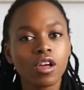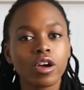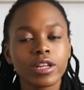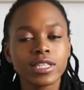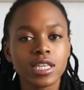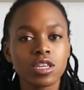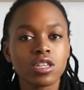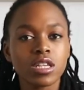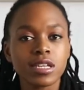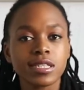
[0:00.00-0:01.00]

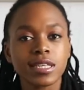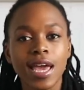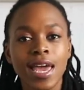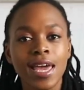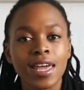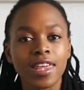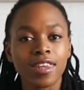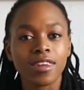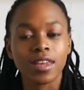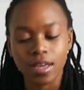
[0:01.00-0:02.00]
continue this
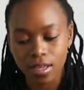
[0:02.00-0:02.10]
and